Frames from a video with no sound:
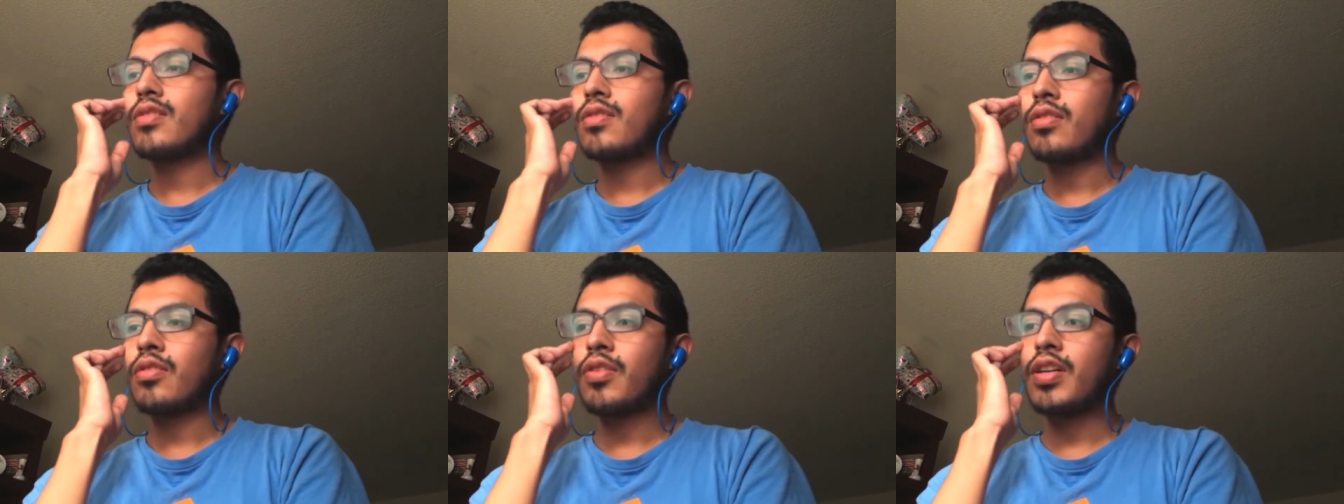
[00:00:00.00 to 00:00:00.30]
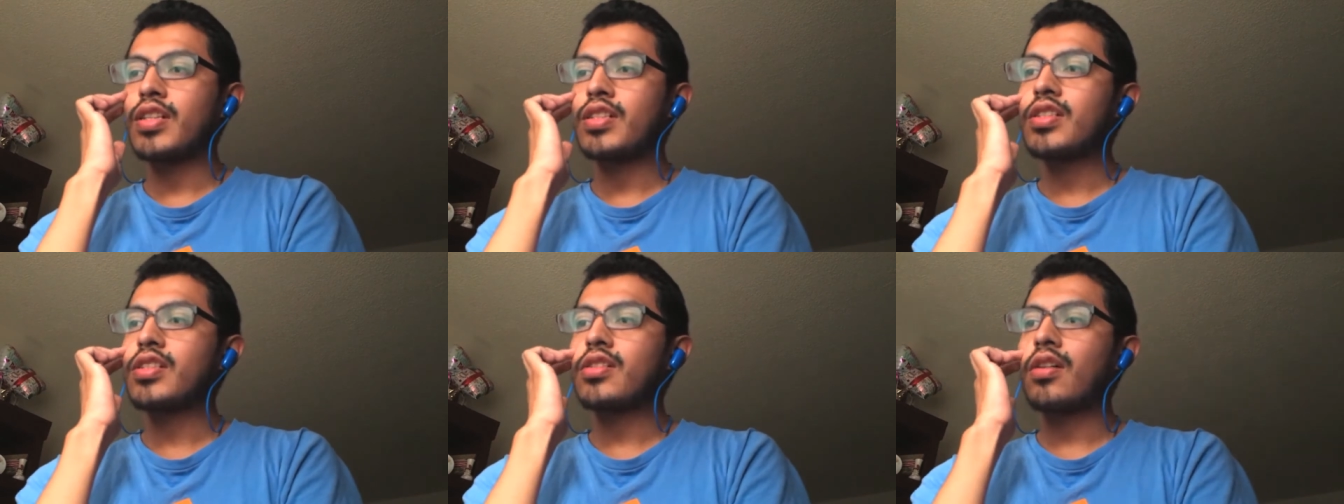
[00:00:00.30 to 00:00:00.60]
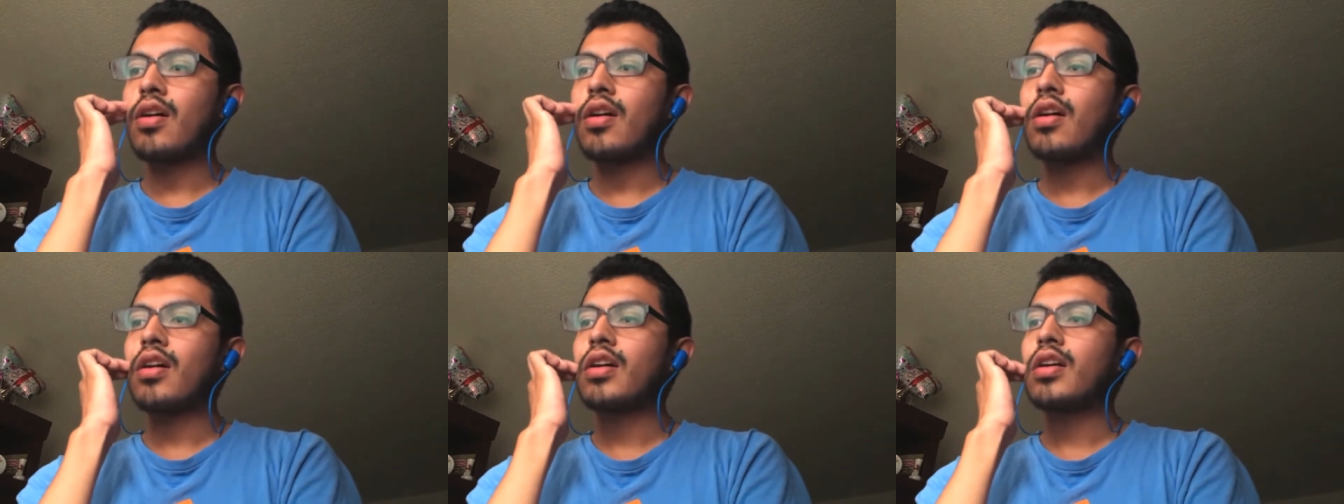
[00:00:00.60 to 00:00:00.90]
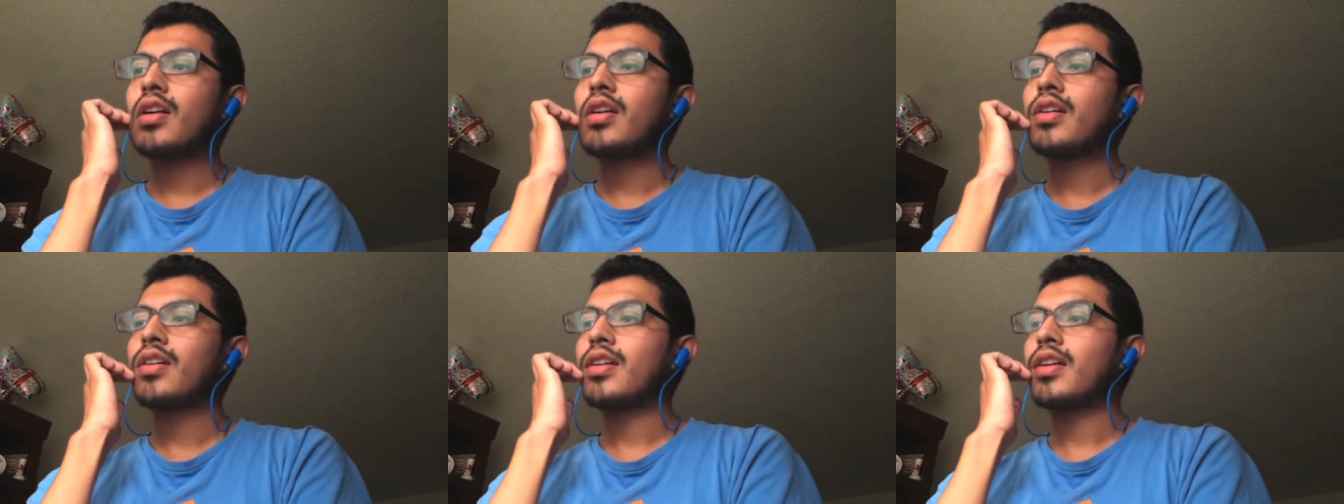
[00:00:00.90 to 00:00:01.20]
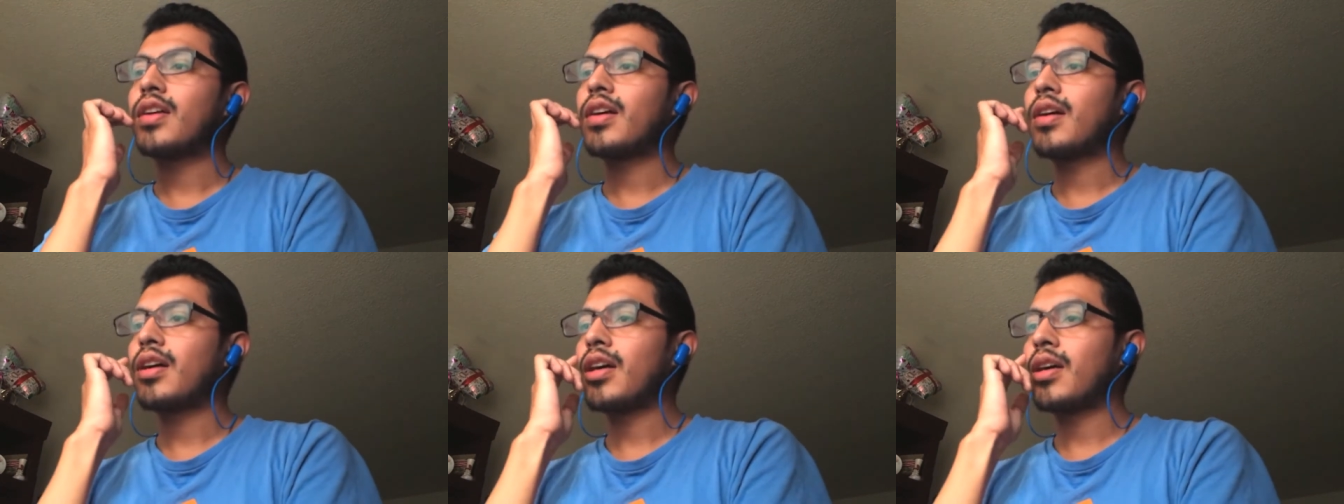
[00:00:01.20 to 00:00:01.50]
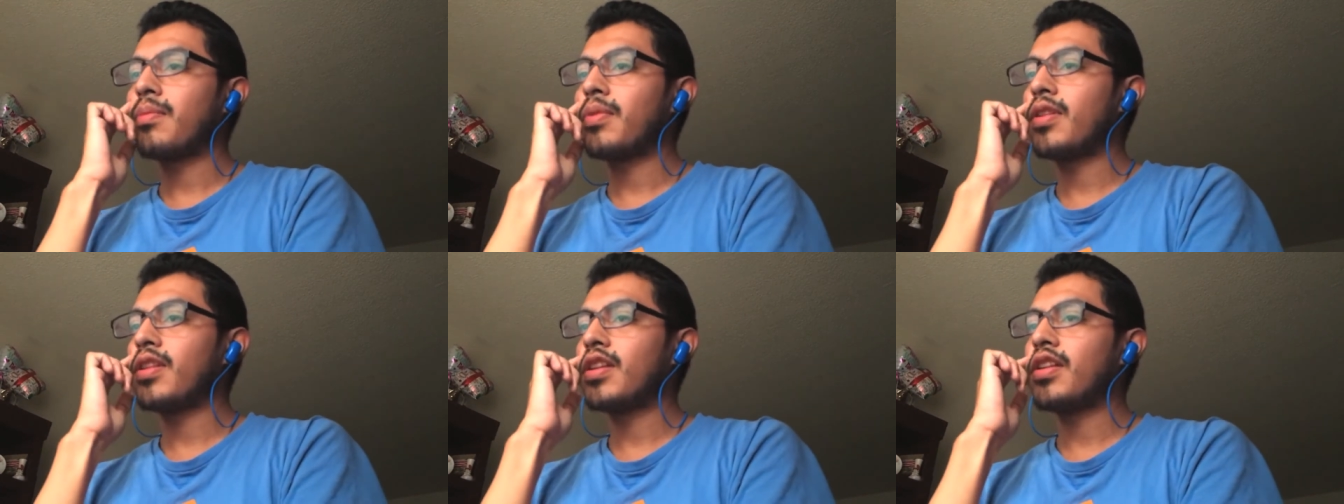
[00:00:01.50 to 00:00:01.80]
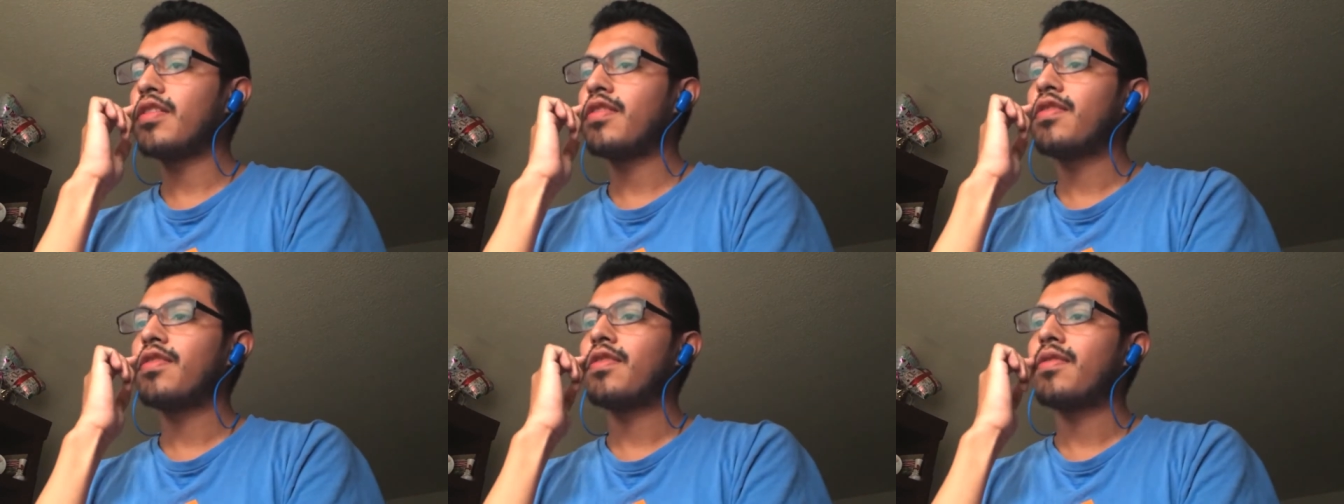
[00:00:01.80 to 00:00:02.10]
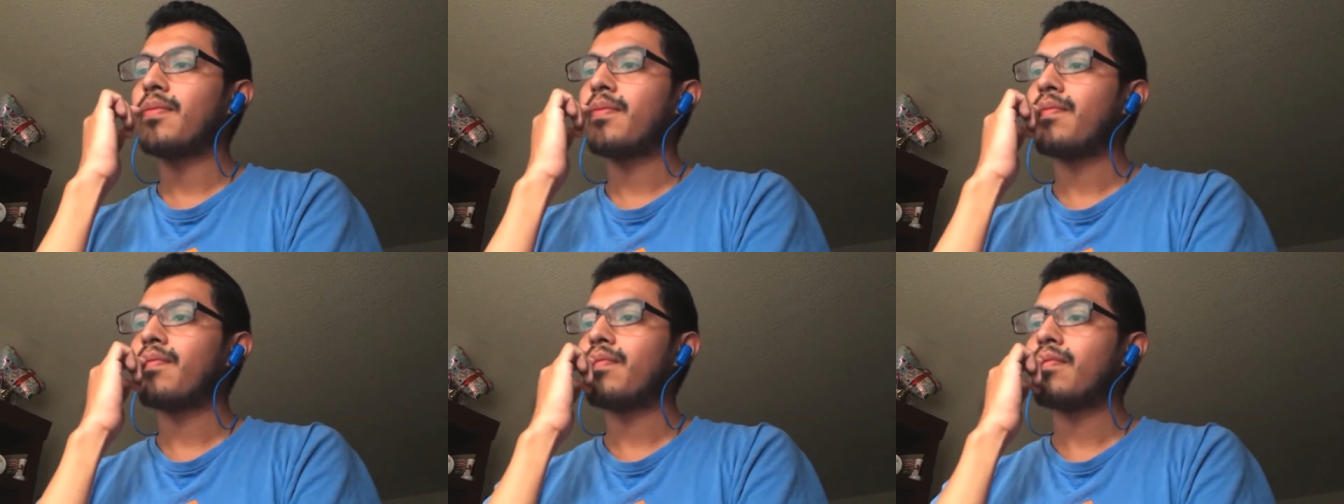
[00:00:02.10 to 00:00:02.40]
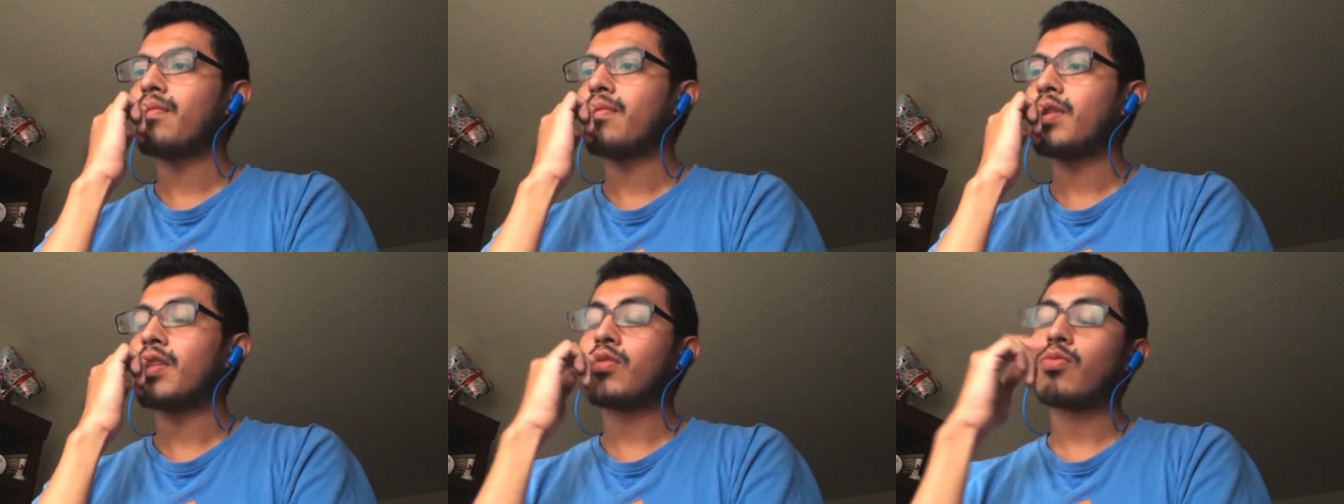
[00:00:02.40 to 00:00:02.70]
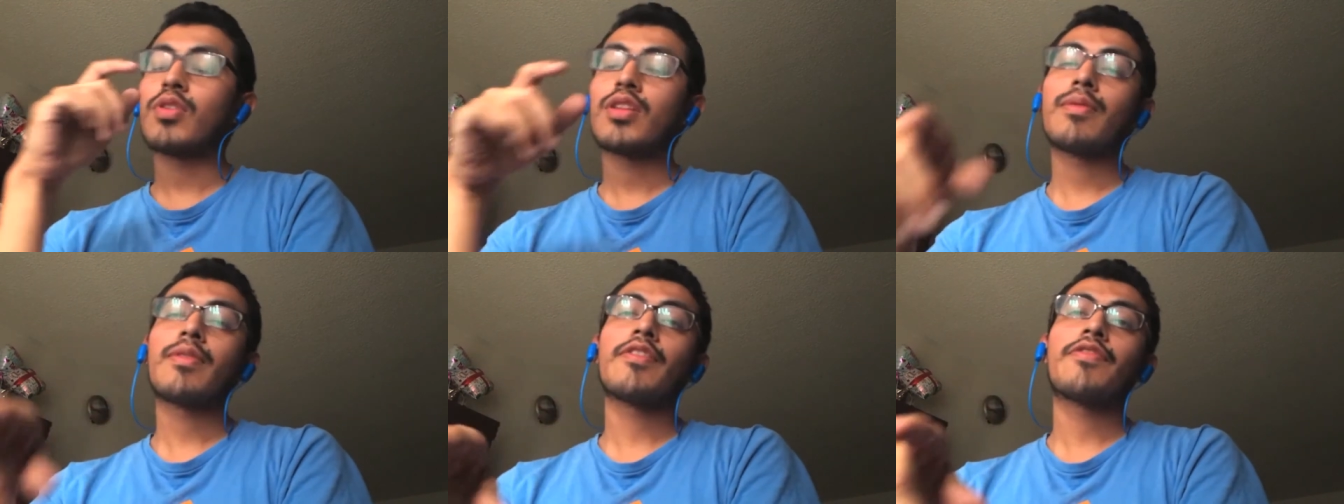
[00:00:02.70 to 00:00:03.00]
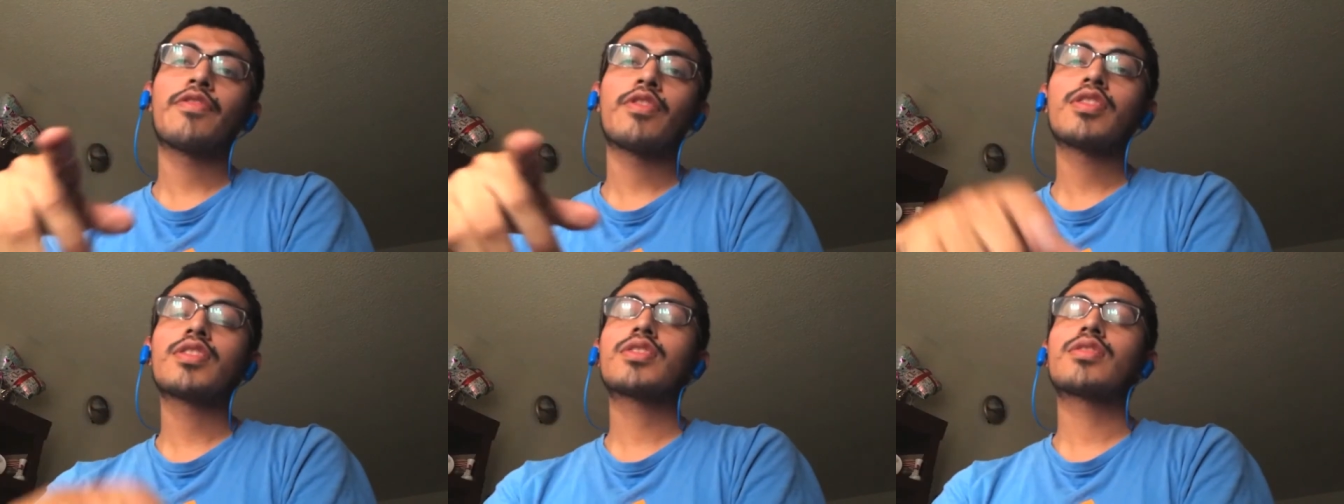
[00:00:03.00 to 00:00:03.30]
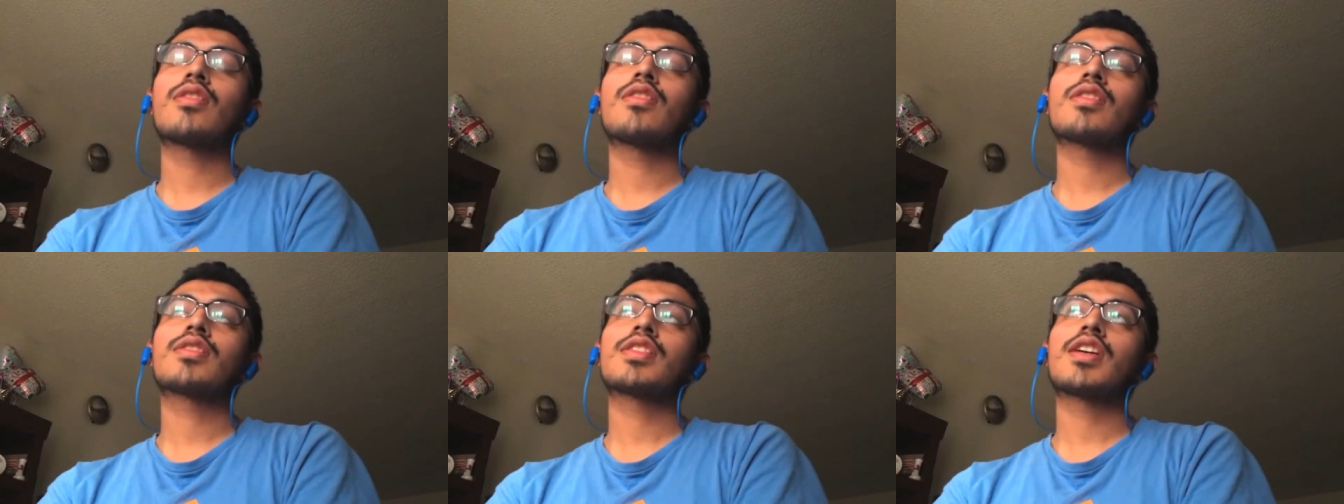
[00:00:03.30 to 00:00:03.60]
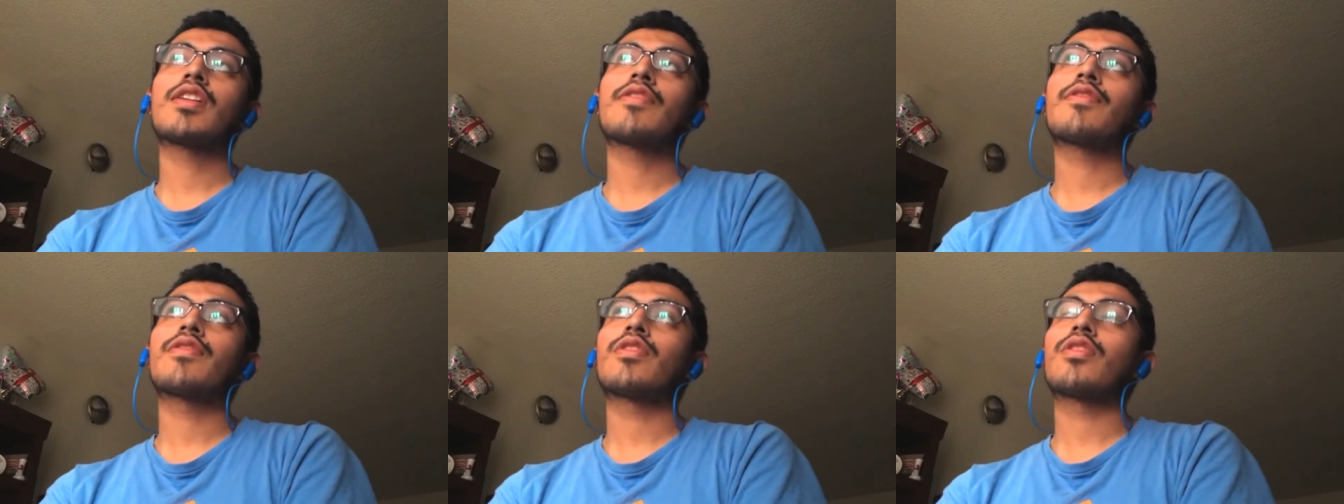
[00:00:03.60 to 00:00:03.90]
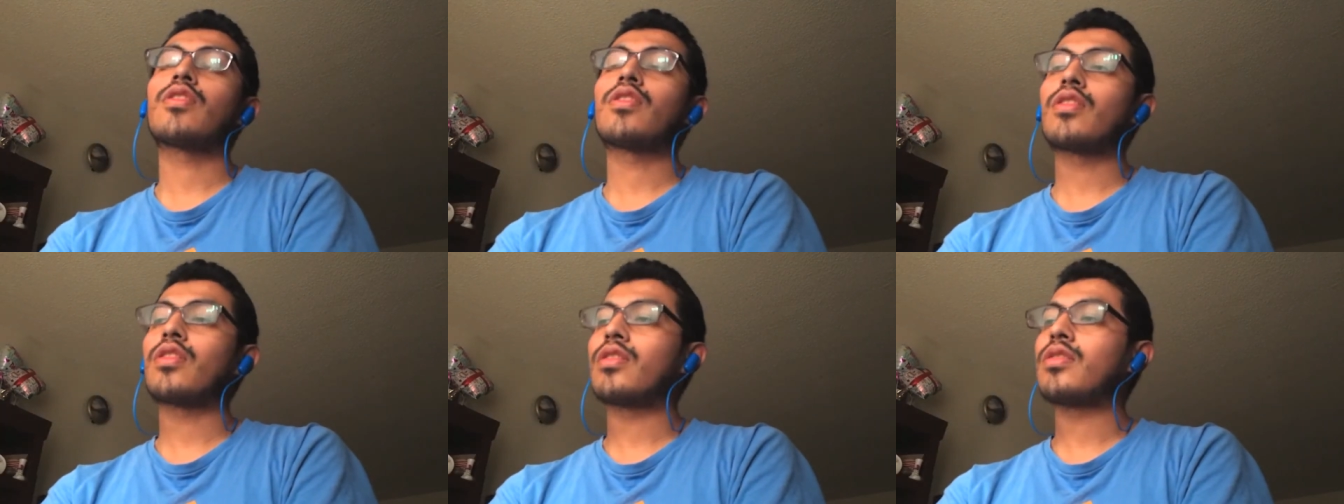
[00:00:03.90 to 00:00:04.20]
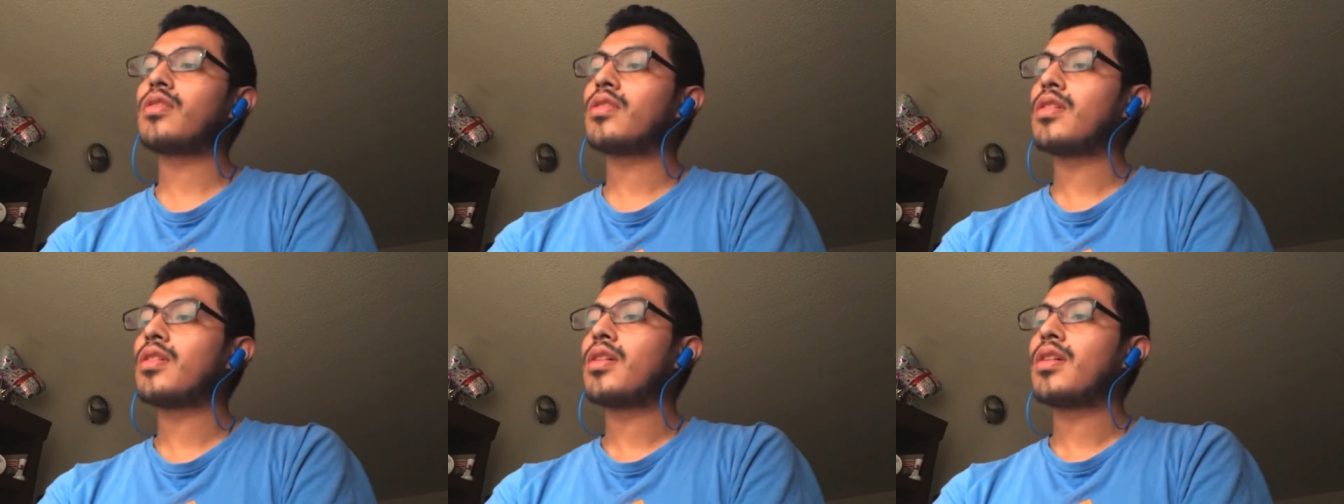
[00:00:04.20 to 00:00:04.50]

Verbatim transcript: great song, I believe. It's one of the first songs I ever heard.